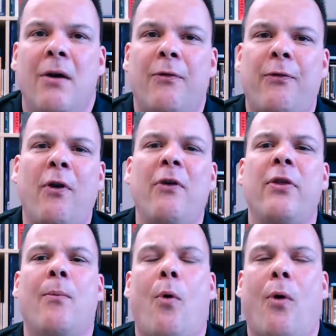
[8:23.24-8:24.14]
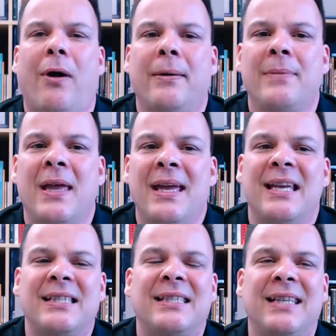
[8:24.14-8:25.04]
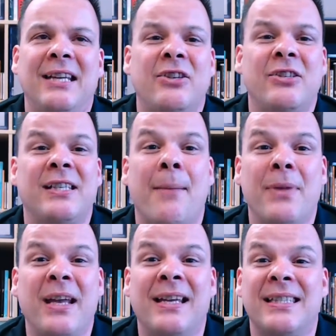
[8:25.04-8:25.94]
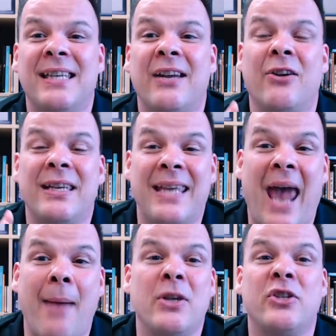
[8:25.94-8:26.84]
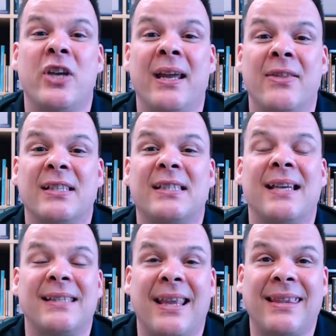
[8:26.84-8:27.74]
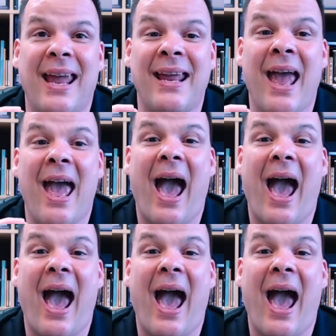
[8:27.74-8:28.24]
Furthermore, his teachings can be considered damaging in the sense that they